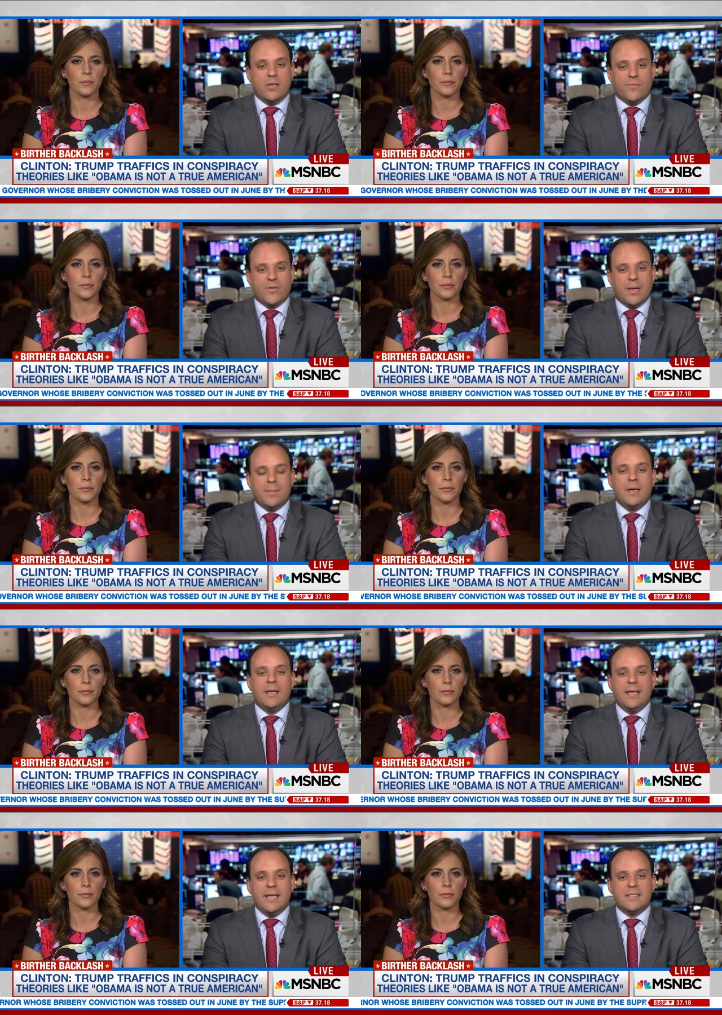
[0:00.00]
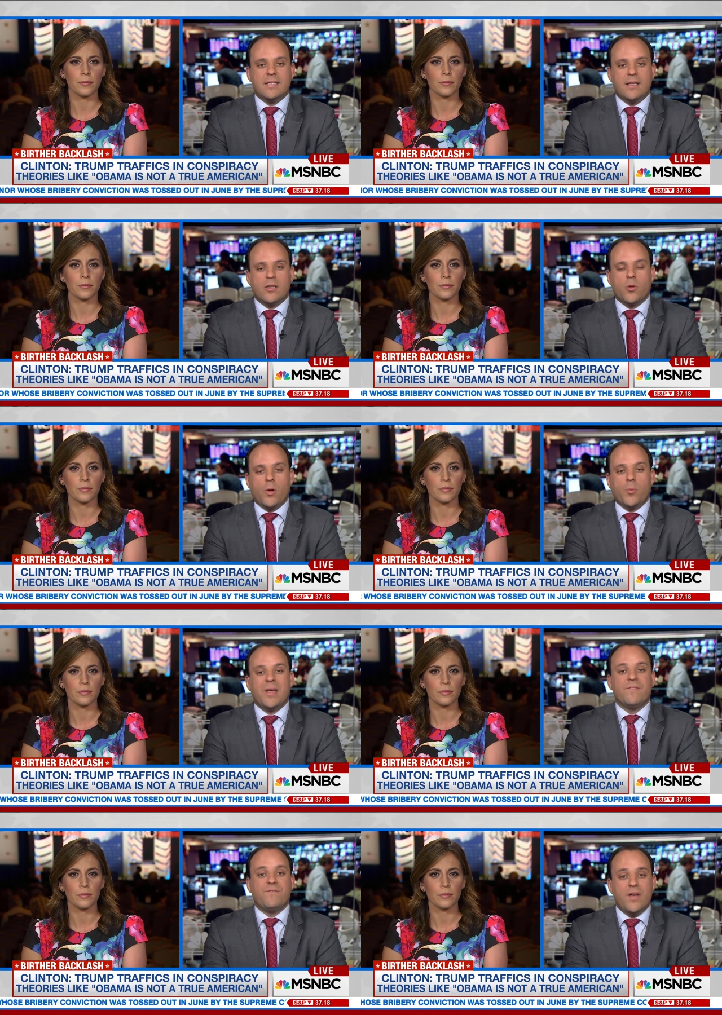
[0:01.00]
Speaker 1: the leader for them, he is the leader that
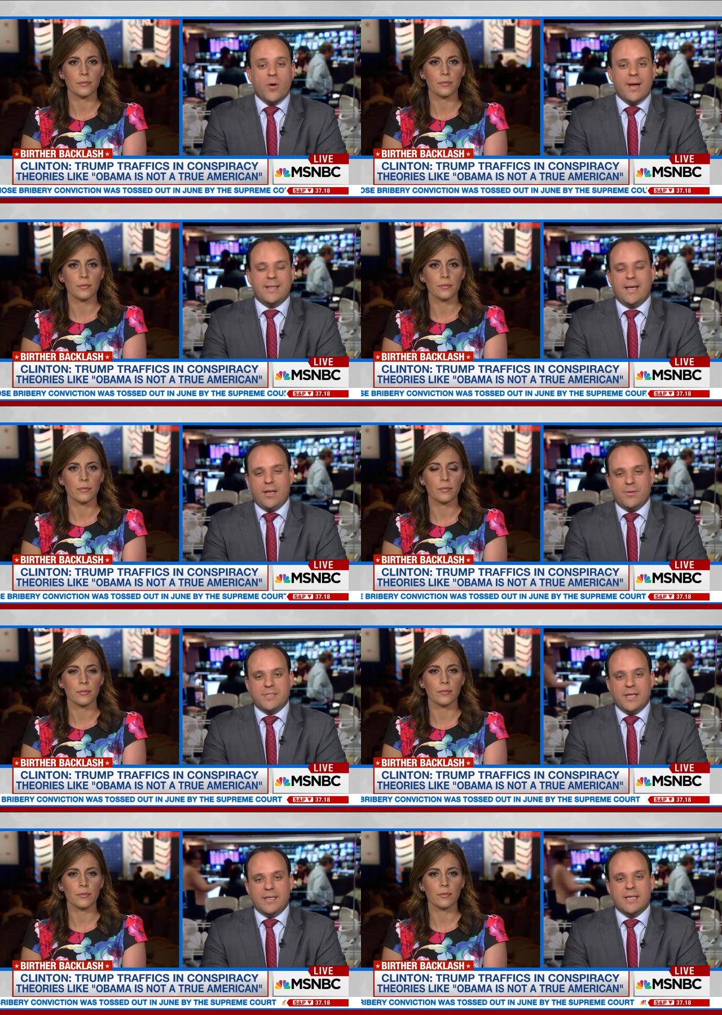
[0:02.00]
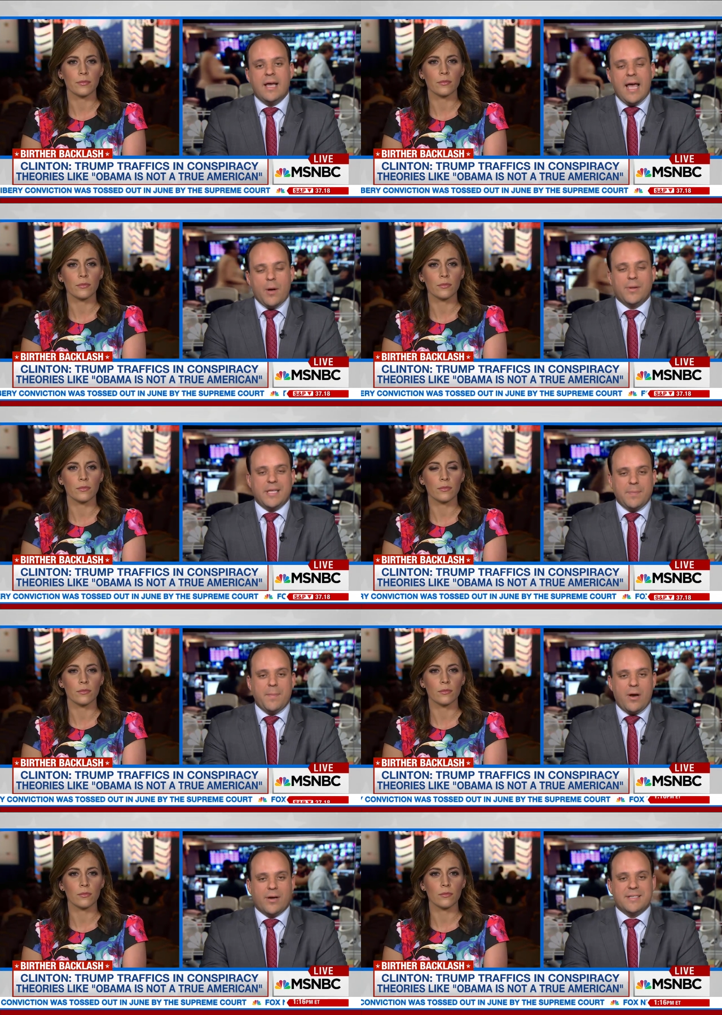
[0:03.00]
will reinvigorate the inner cities and will
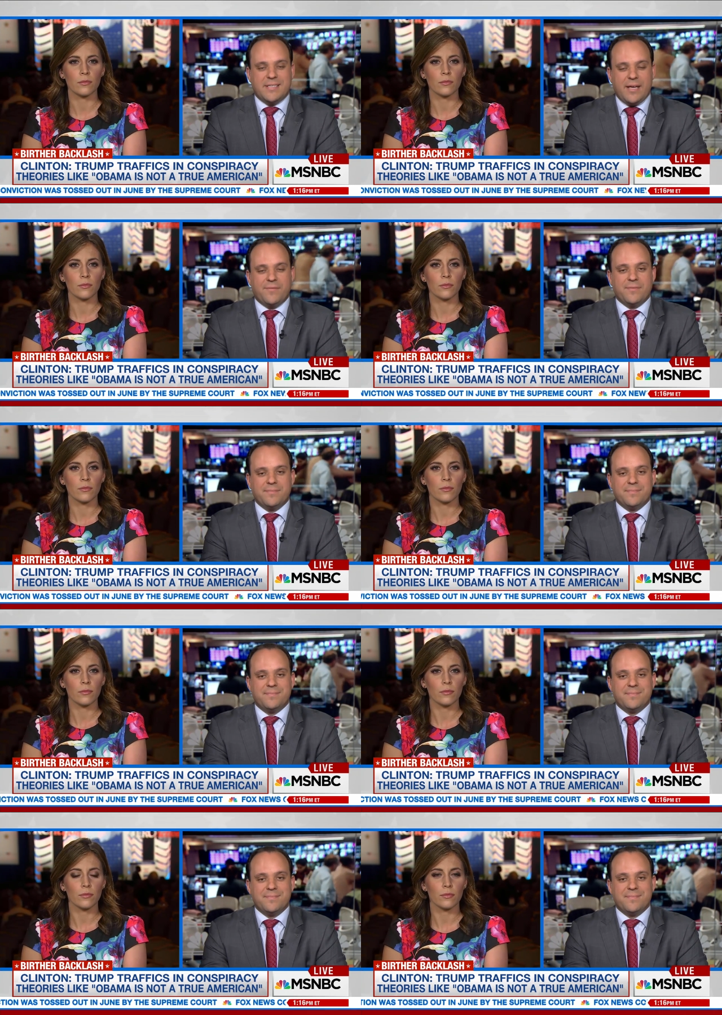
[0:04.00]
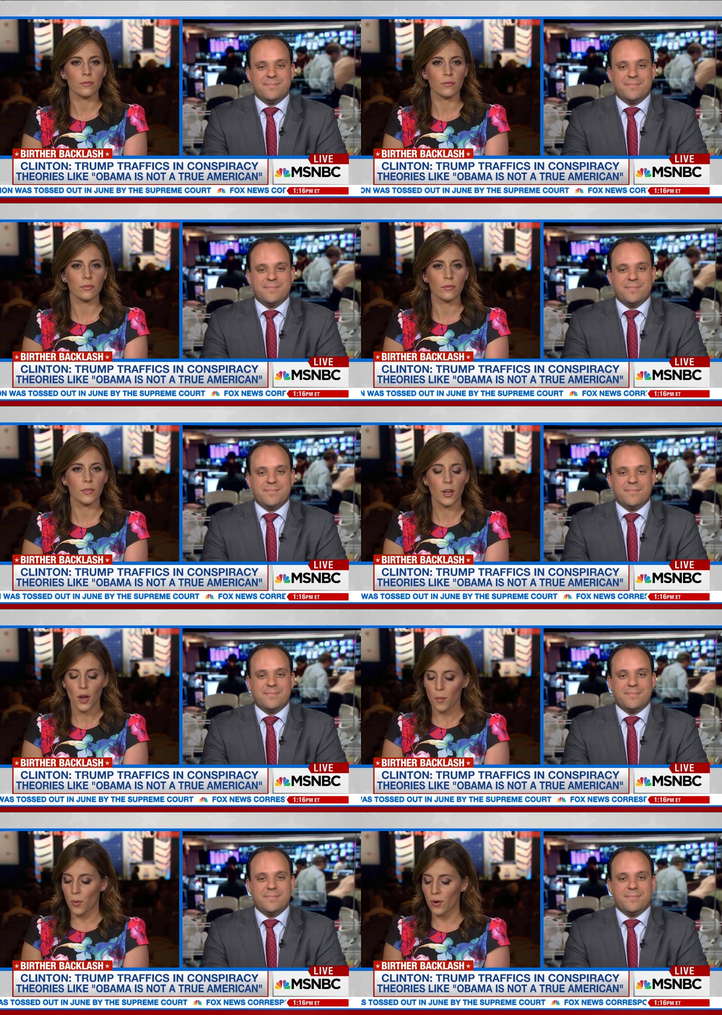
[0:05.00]
keep America safe.
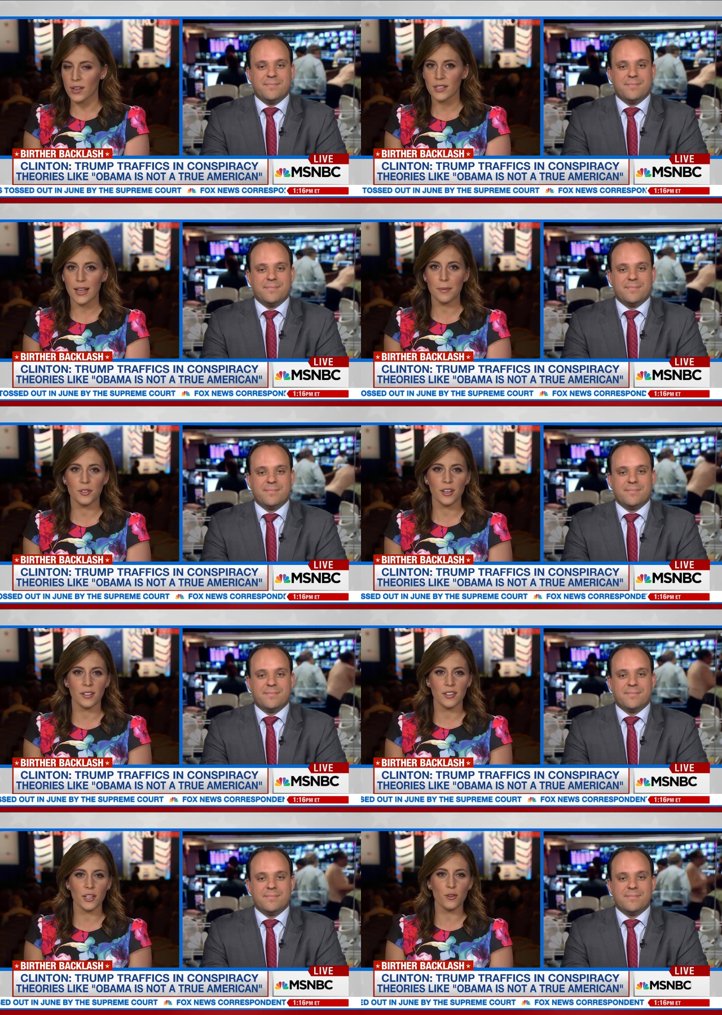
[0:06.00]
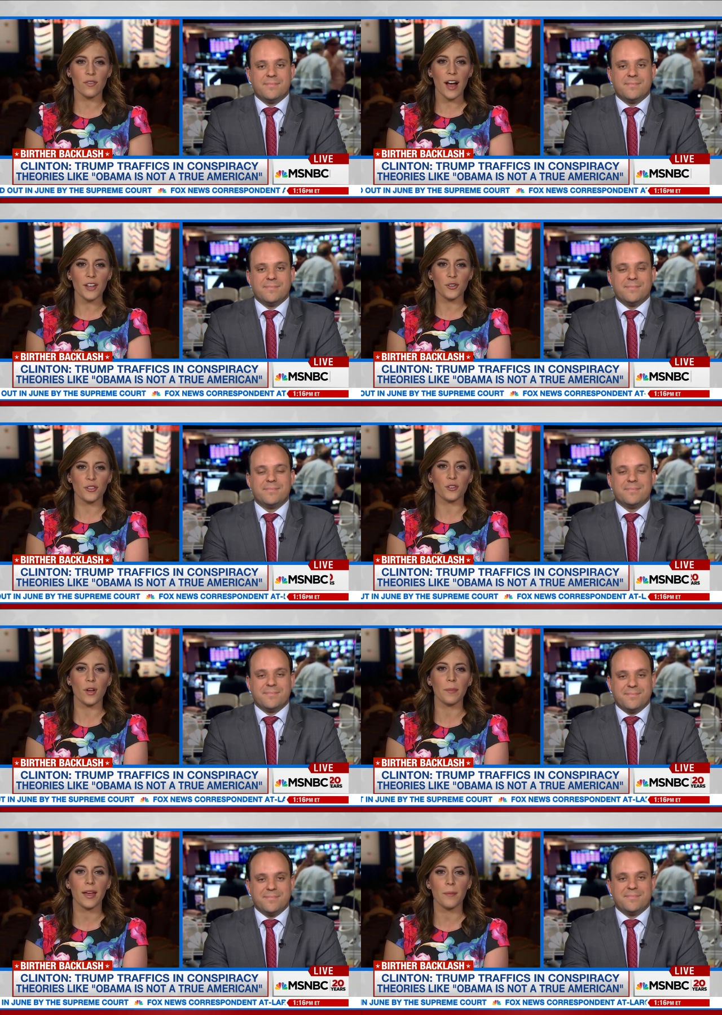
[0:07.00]
Speaker 2: Boris Epshteyn, senior advisor to the
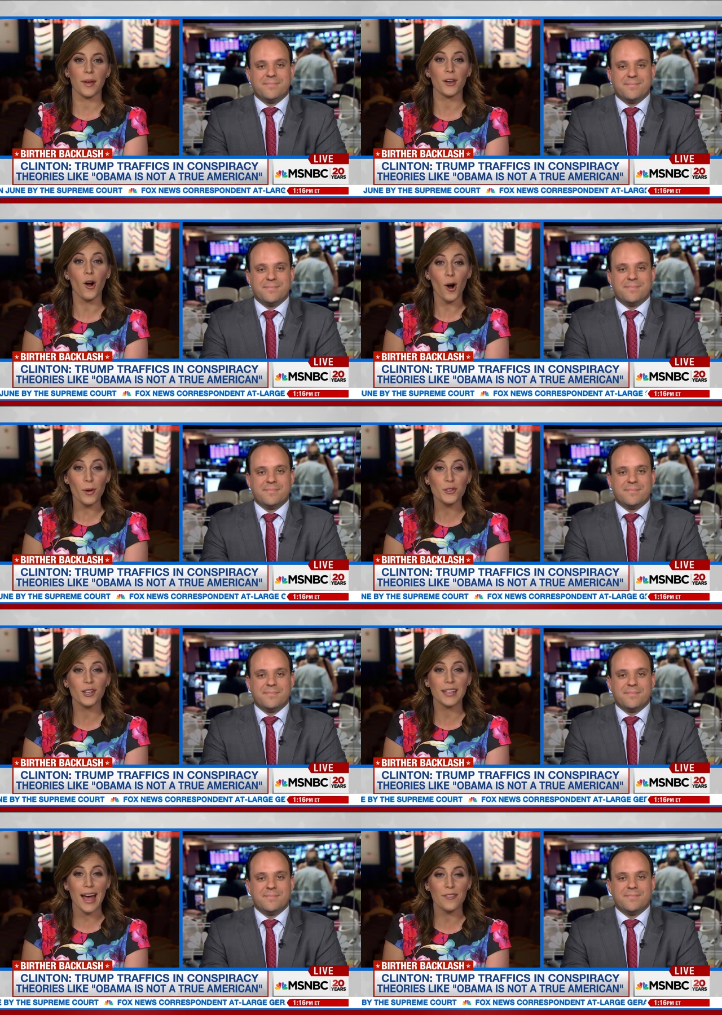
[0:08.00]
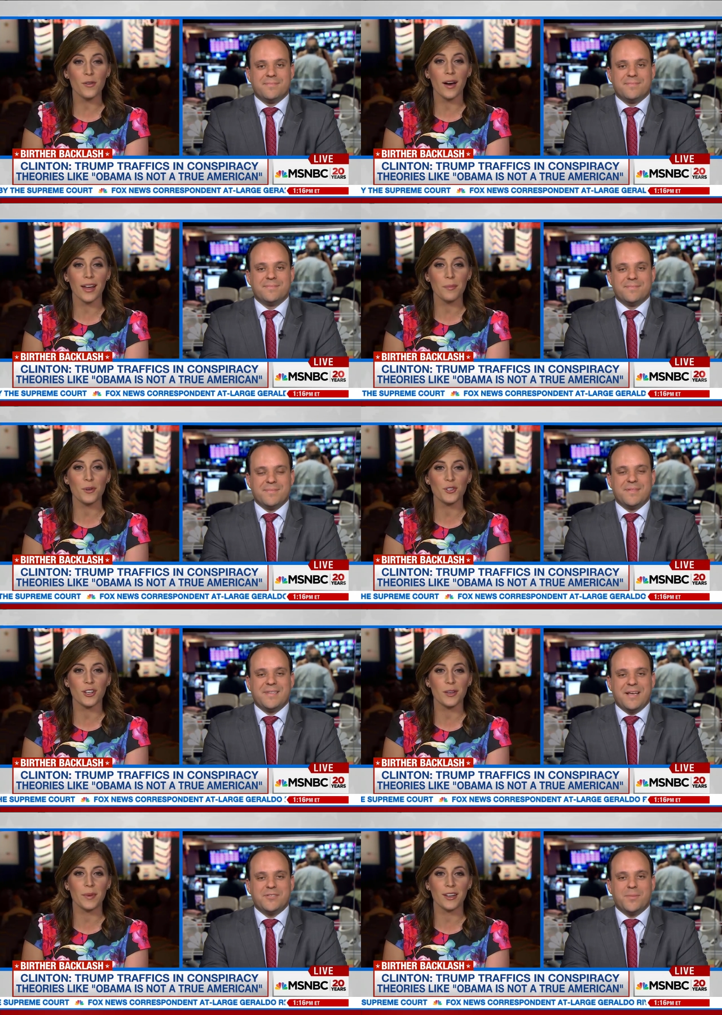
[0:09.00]
Trump campaign. Always good to have you on. I
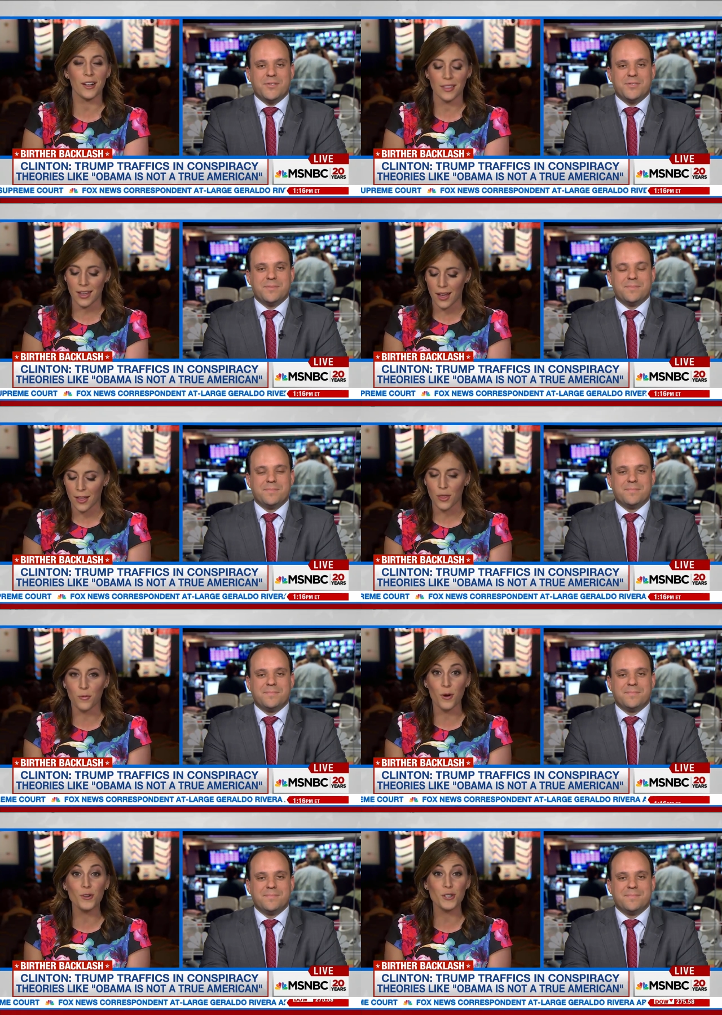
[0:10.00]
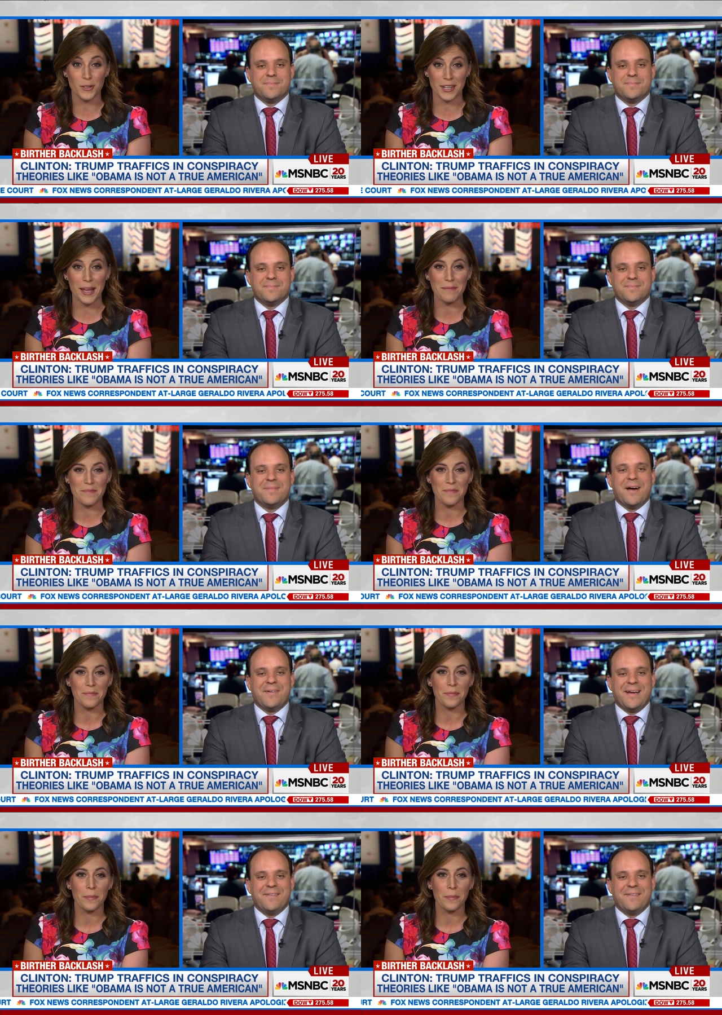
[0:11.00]
appreciate Thanks you being so on the uh, the road show today. All